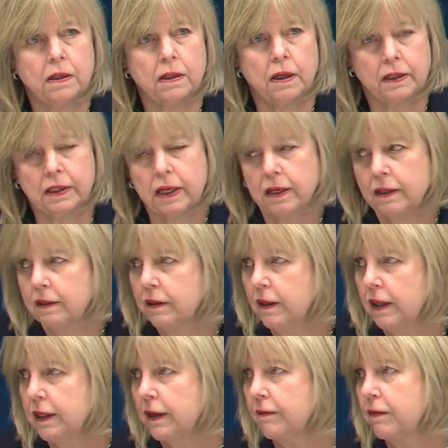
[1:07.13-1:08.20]
again,
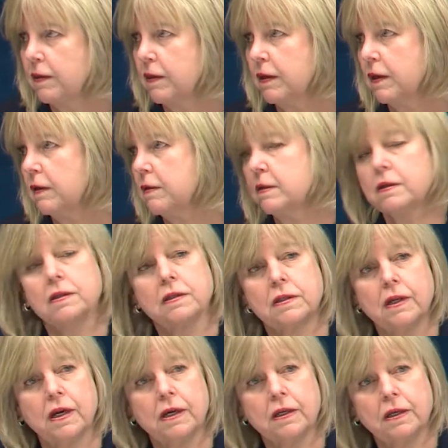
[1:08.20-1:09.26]
like everything else, it's
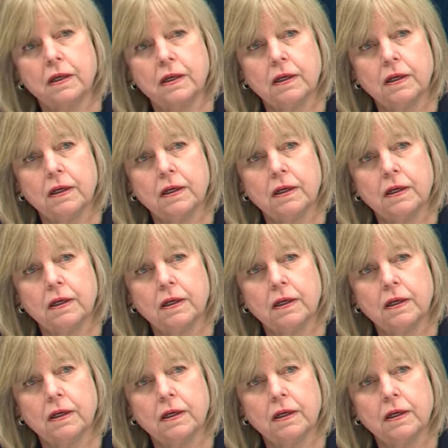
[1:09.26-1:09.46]
not